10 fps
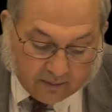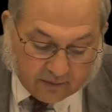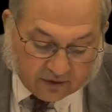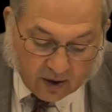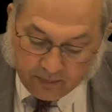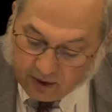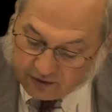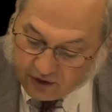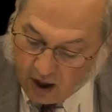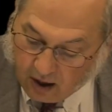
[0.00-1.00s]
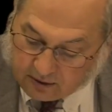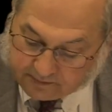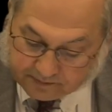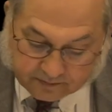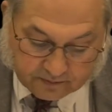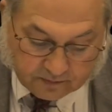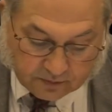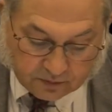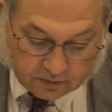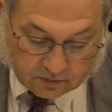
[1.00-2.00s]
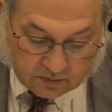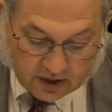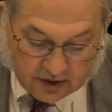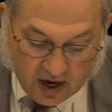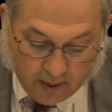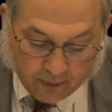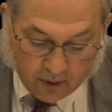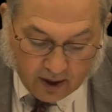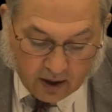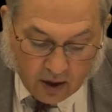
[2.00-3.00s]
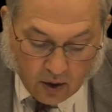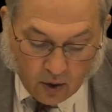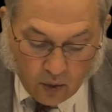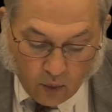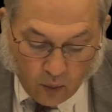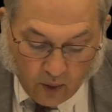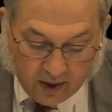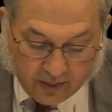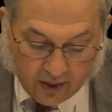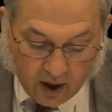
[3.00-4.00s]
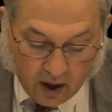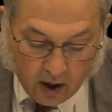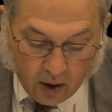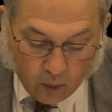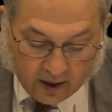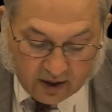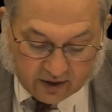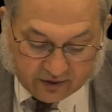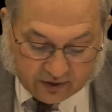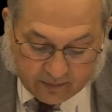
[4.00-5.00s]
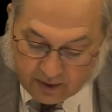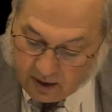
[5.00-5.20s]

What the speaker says: simple assault, tampering with a witness